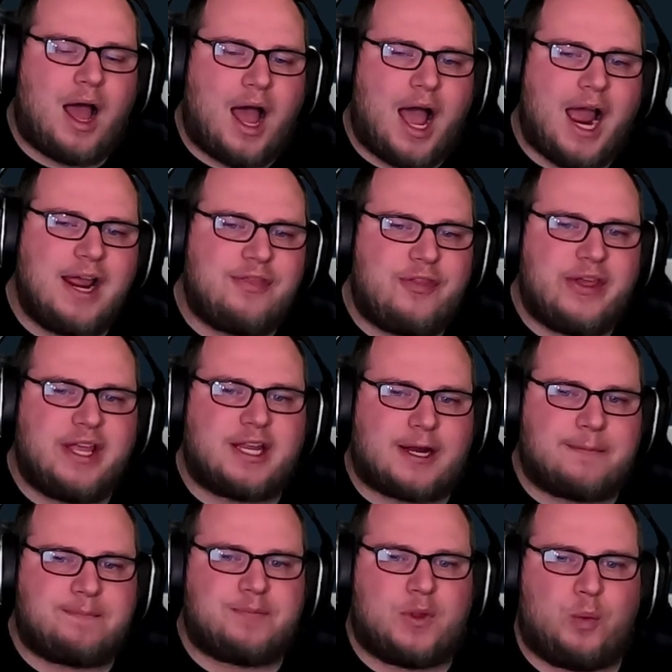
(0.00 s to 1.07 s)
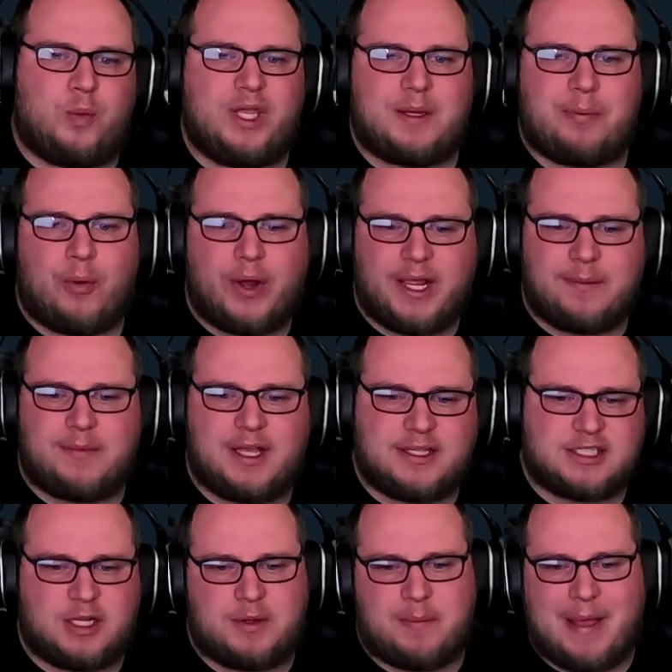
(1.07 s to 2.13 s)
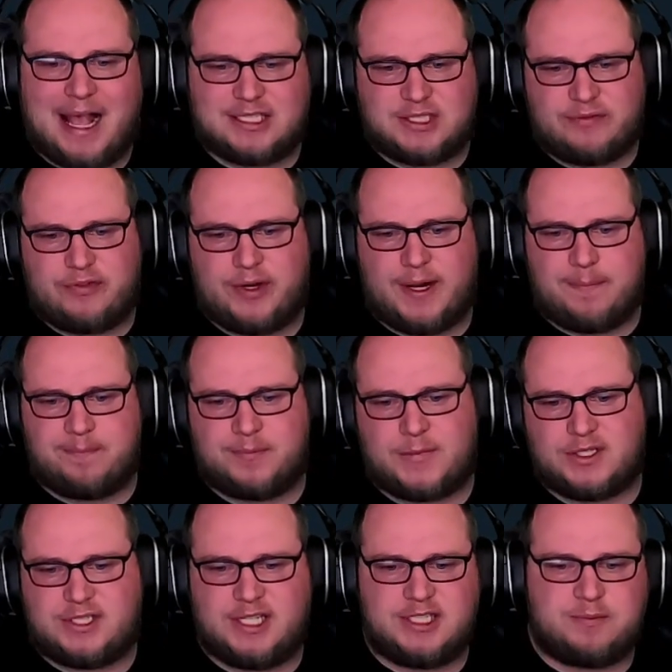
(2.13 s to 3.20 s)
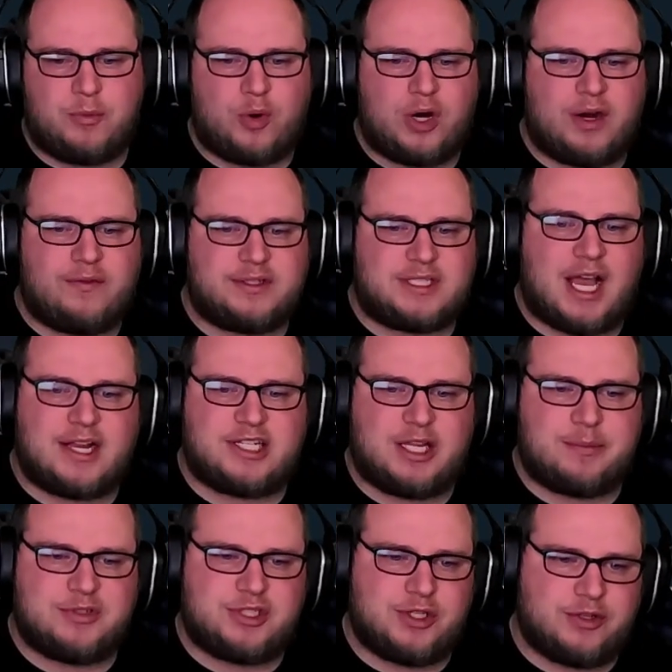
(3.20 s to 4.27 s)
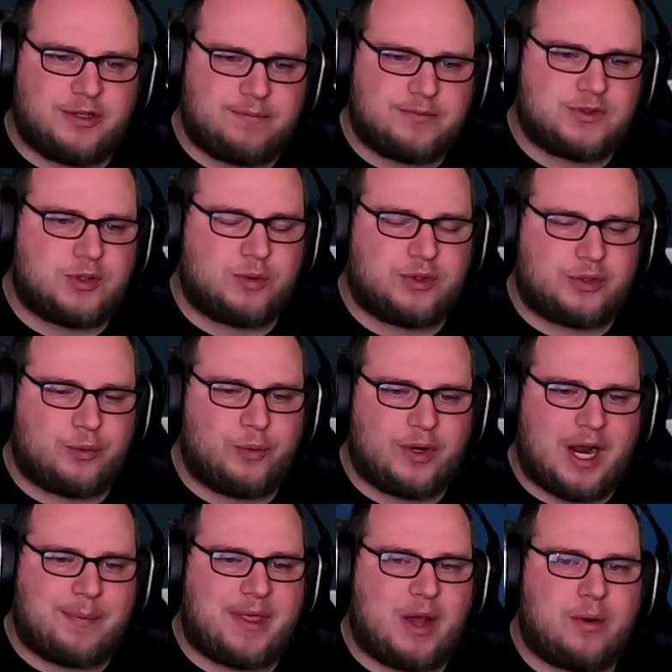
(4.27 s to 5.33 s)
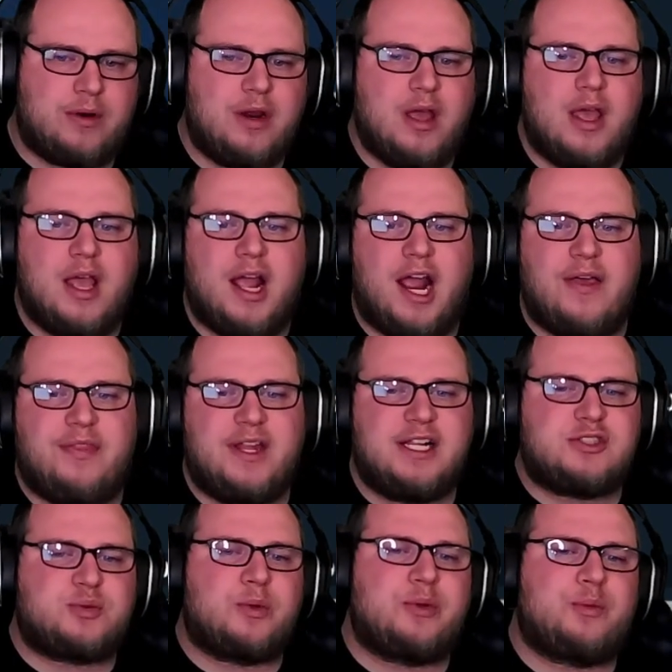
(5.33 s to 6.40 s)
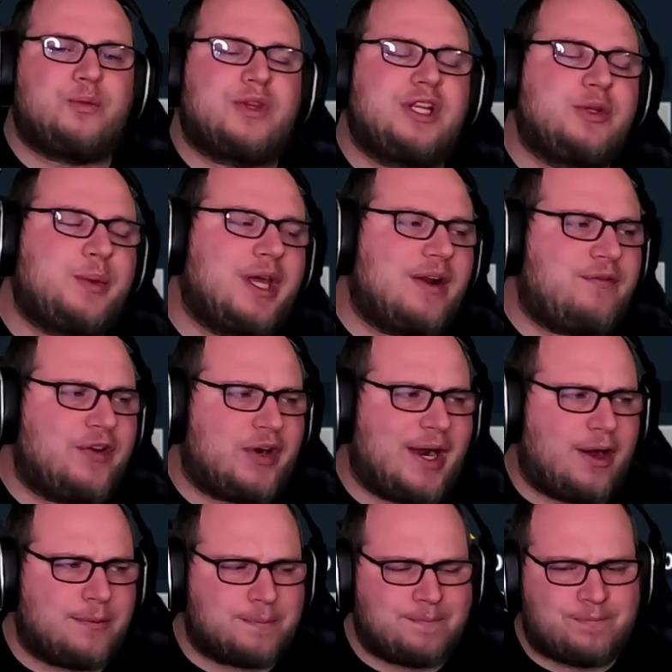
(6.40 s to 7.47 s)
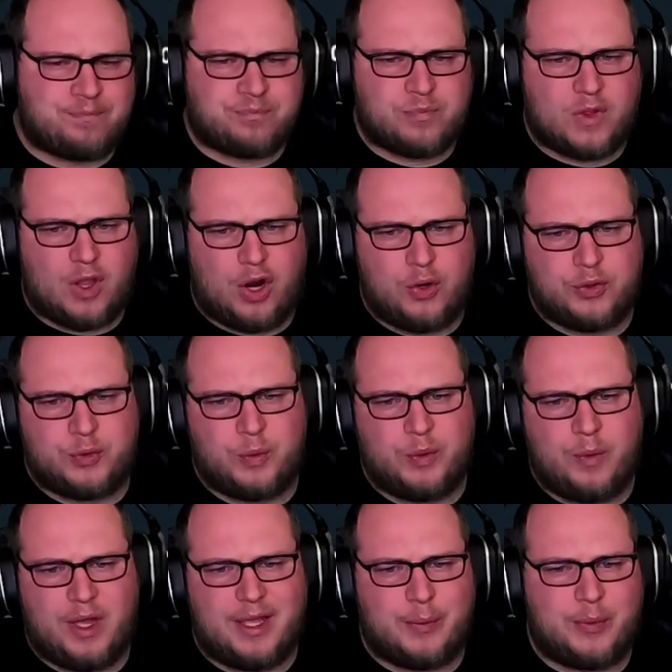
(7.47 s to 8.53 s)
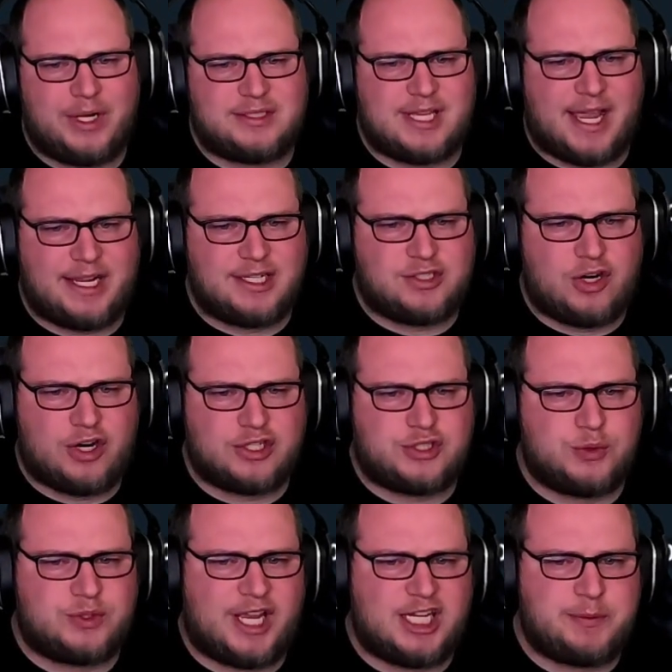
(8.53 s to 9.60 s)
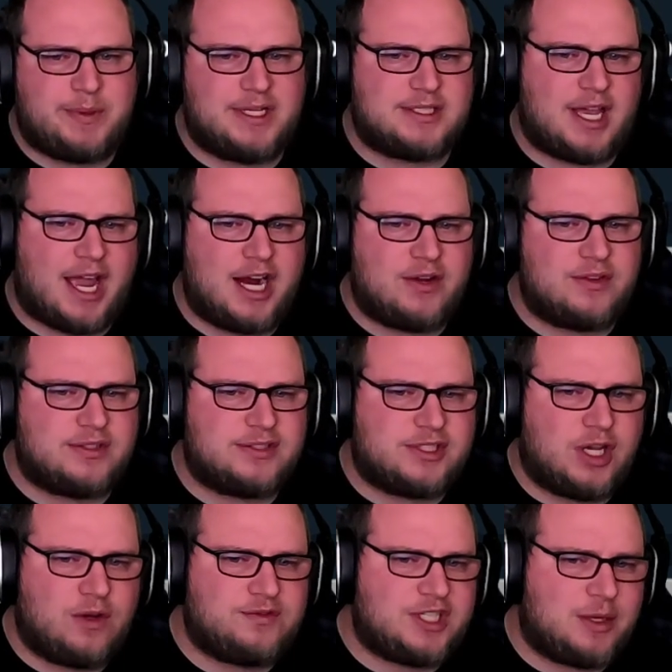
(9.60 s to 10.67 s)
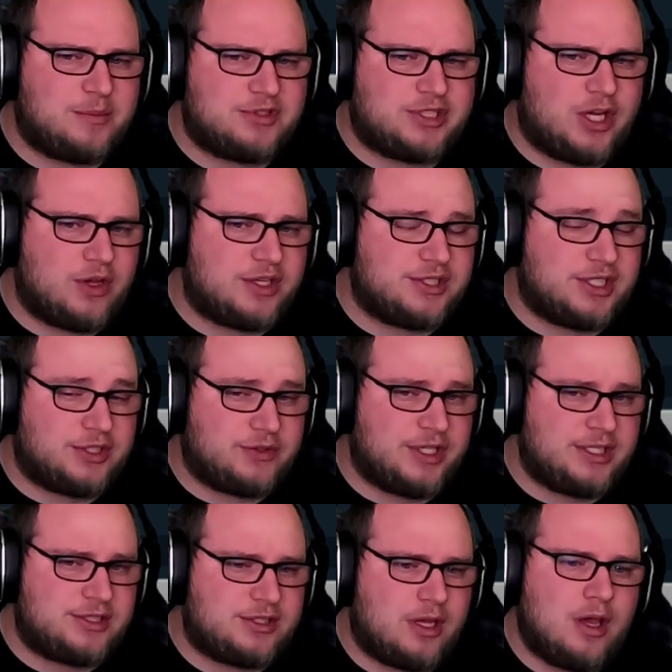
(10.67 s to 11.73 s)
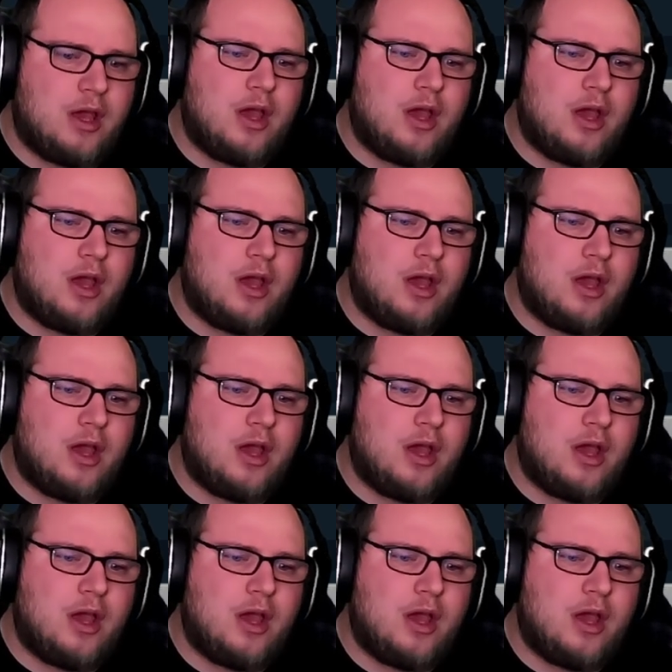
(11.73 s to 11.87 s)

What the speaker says: I think weak point is gonna be massive for him because he's more of a dot damage dealer. So we'll grab that one. And then then we gotta figure out, do we want when attacking targets whose HP is higher than self, damage dealt is increased?